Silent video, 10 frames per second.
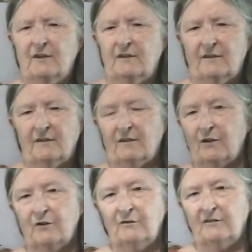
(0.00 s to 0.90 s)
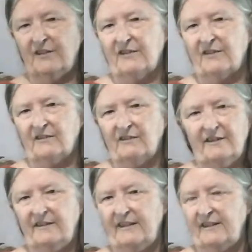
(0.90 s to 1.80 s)
a whole
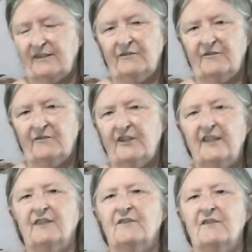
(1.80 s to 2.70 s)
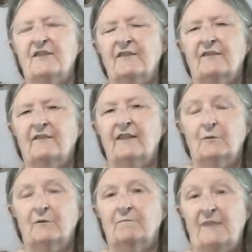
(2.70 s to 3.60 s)
litany of things that were
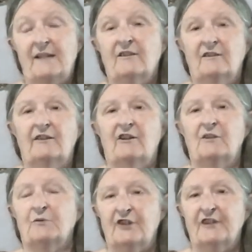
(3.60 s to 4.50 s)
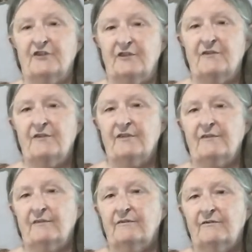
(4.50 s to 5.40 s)
basically all projections
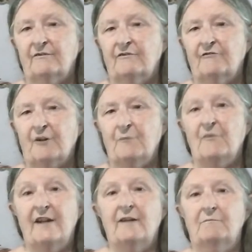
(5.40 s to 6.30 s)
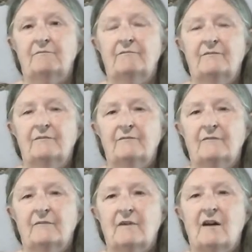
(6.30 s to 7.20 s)
from them
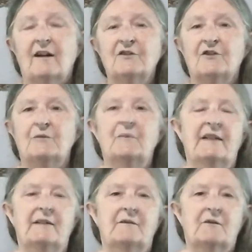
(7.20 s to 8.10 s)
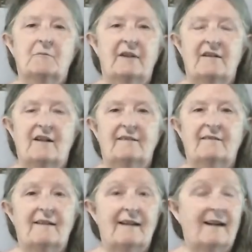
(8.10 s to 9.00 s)
onto me, but not
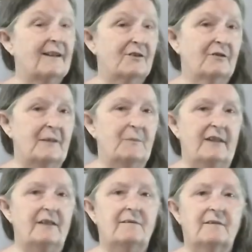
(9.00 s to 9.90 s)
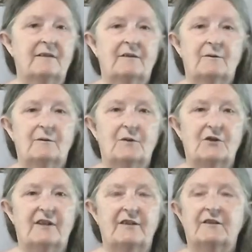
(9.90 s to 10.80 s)
actually me, which
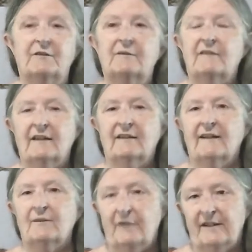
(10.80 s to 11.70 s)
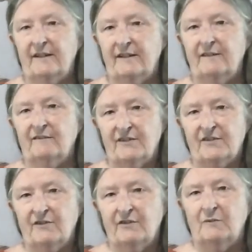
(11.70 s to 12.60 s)
I knew, and I waited and
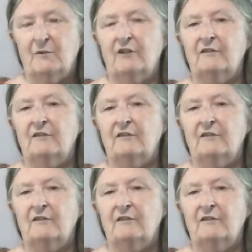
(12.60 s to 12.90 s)
listened to them all.